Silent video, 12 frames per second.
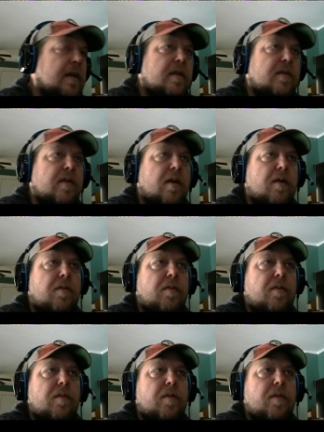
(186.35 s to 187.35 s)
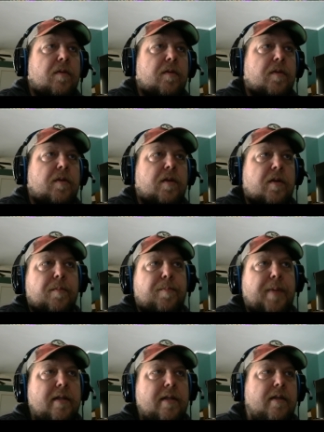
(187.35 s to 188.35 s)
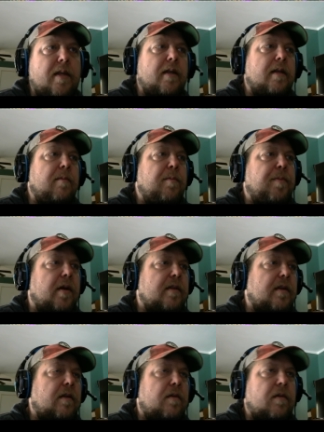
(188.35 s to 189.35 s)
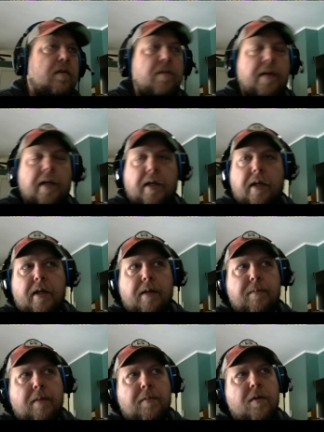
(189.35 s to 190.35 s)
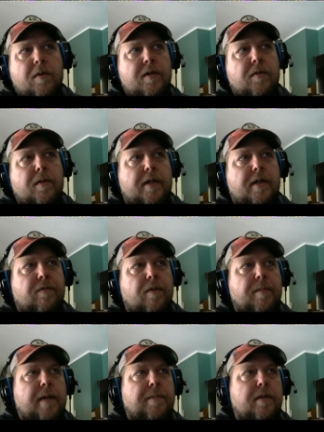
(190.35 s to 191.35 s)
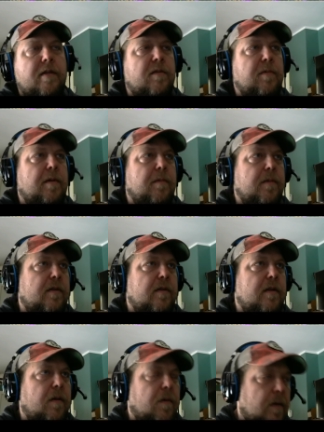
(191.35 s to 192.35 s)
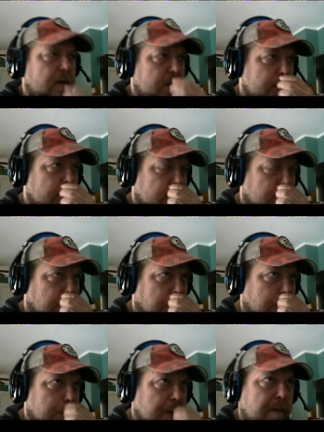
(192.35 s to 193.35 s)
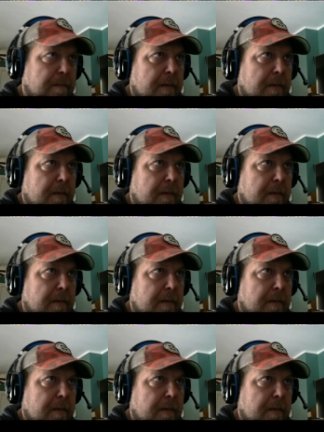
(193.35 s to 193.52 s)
So the best thing, let me pause it here real quick, and I'm going to a different map. This is when it was still orange and I was still pushing up.